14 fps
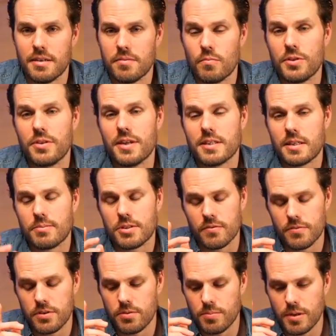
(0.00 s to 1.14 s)
with the exception of
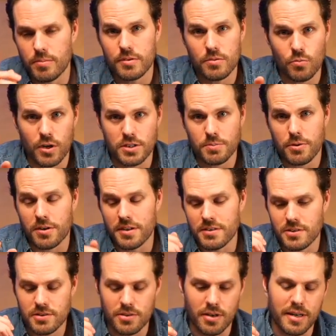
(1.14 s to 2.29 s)
the people in watch parties.
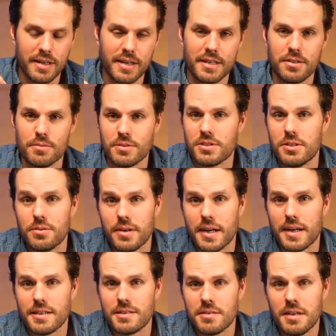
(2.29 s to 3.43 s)
Sorry, I don't see you
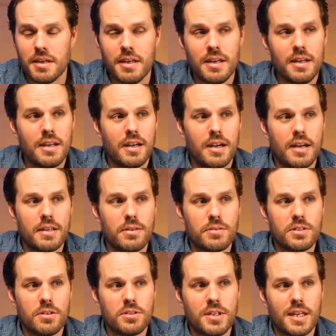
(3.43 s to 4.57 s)
guys. I don't see
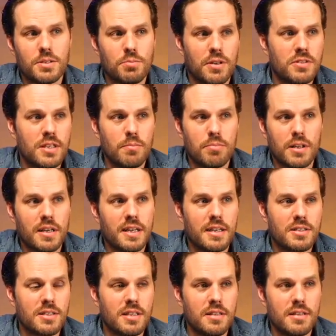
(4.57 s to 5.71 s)
your chats, but I see Blaine, I
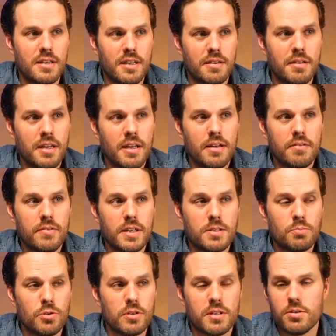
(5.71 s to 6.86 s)
see
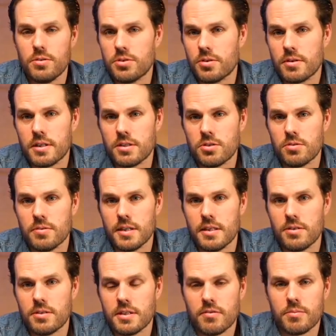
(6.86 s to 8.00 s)
Facebook user because you hid
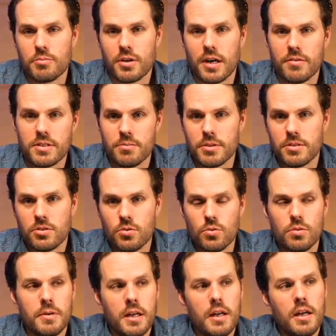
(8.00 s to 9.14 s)
yourself in privacy, but it's cool.
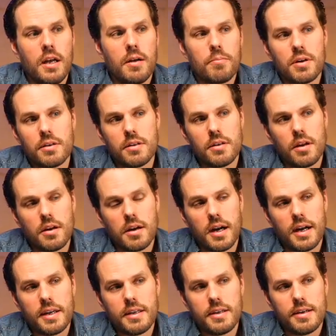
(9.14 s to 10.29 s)
But
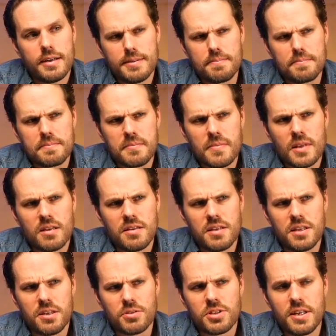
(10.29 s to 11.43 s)
I
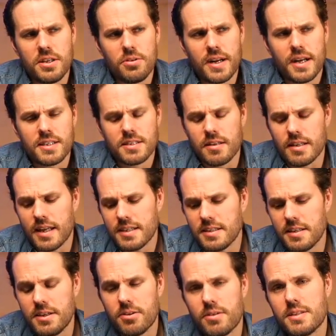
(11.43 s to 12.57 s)
see you guys
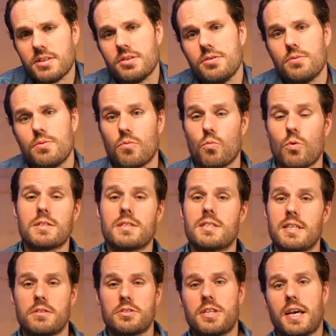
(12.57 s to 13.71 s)
collected here into one
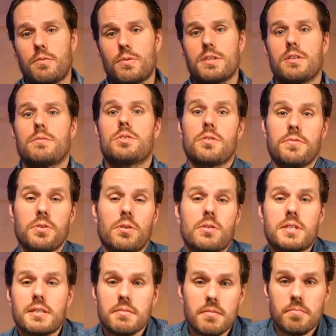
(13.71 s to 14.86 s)
single chat window. So if you're